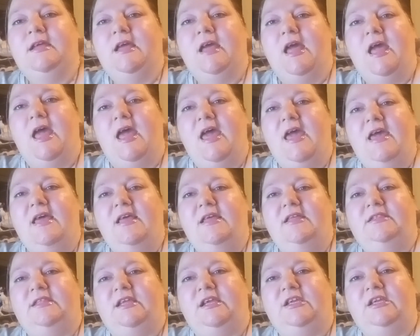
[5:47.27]

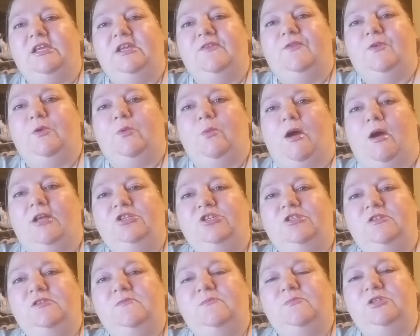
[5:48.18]
And thank you for
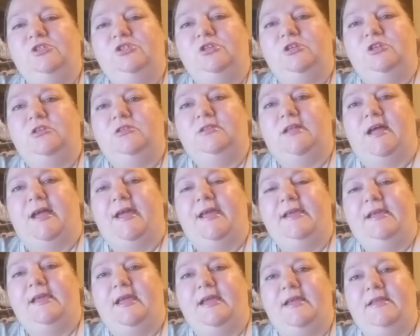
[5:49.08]
watching. Be sure to
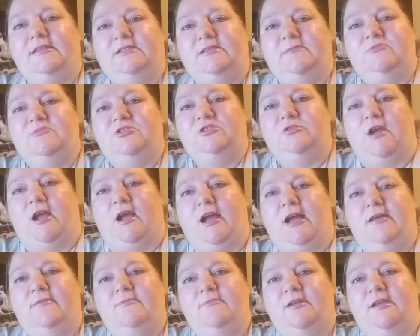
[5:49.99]
like and
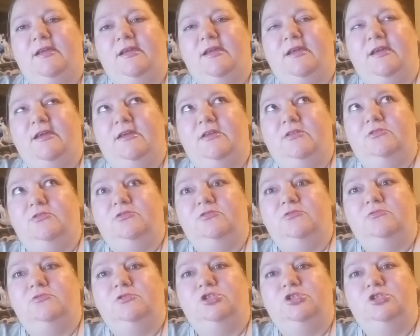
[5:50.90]
subscribe and